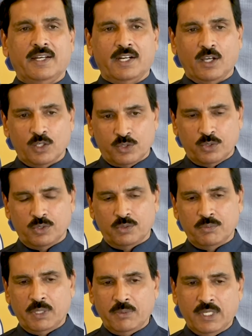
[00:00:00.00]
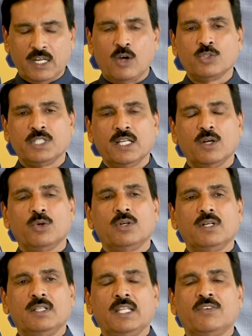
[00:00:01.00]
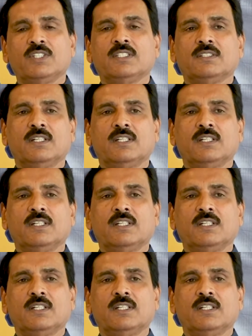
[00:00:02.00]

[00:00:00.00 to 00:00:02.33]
and also maybe in housing loan there was